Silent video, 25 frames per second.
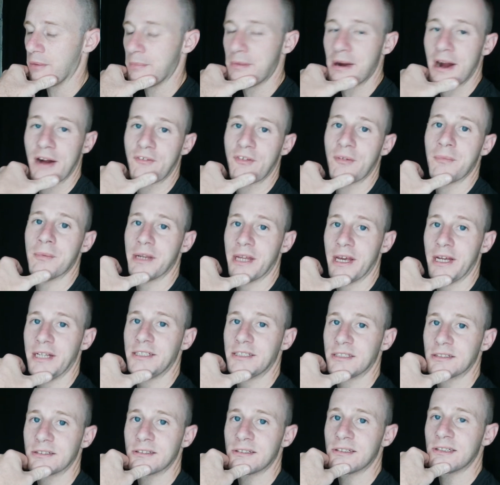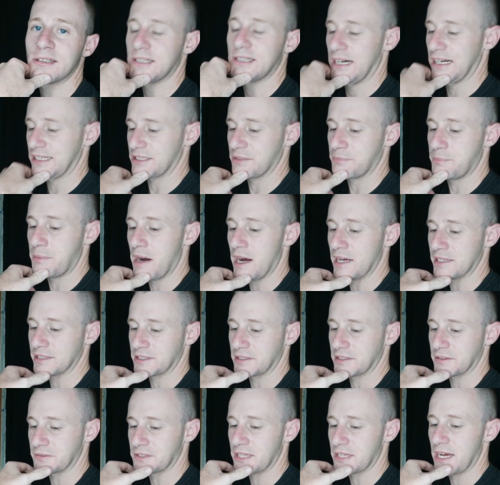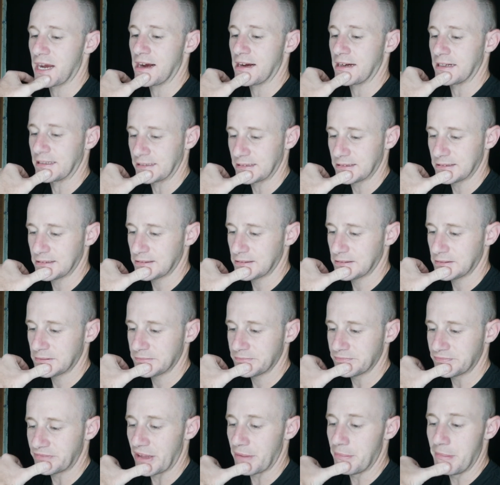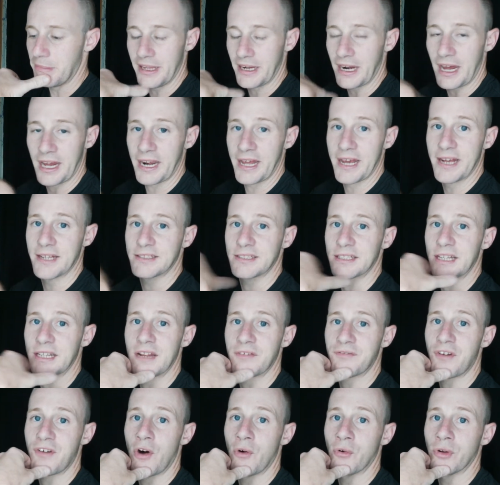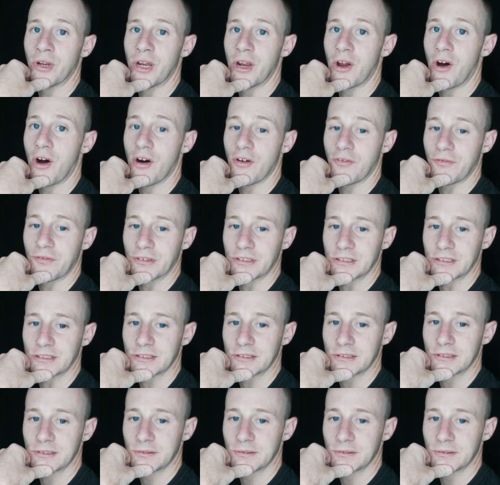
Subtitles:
back from an agent, that's a positive sign. They may not answer their phone in the office.